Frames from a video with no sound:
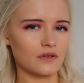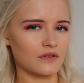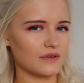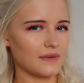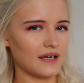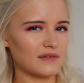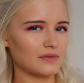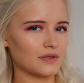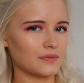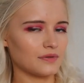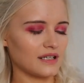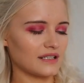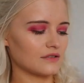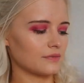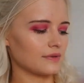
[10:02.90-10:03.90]
so they might put the
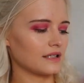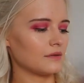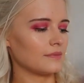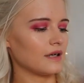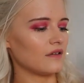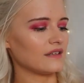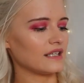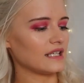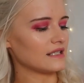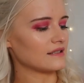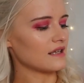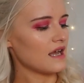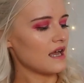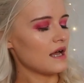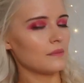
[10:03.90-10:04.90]
price up a little bit on
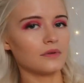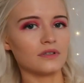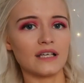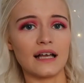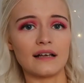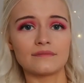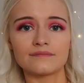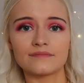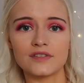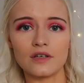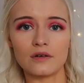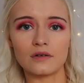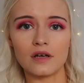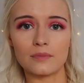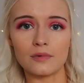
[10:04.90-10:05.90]
these but yeah
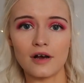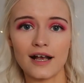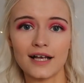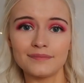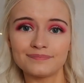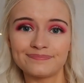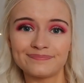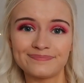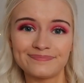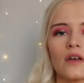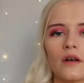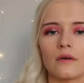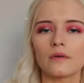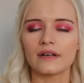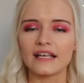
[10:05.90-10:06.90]
so got bra
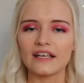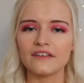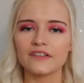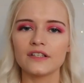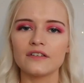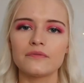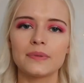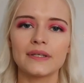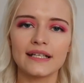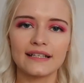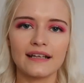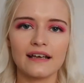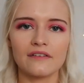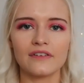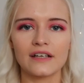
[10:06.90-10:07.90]
so if you've
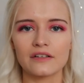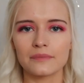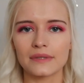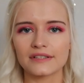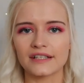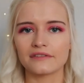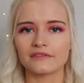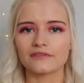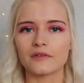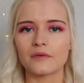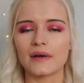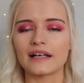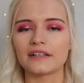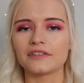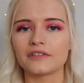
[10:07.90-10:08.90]
been a fan of my channel for
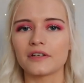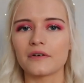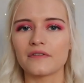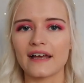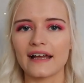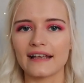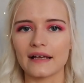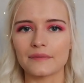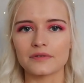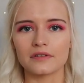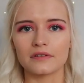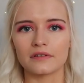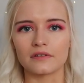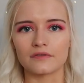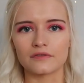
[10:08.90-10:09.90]
a while you know that i
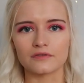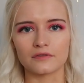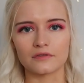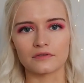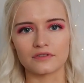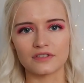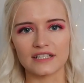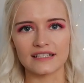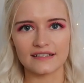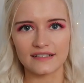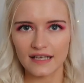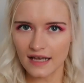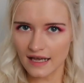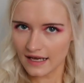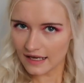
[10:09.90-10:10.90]
absolutely love
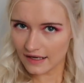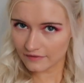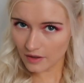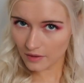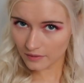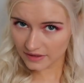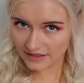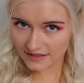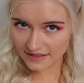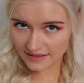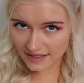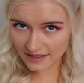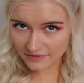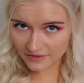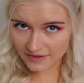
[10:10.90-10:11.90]
scrunchies i've got one in
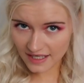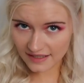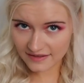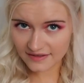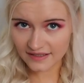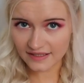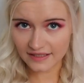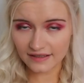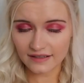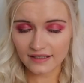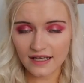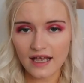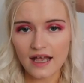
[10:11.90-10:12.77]
today you just can't see it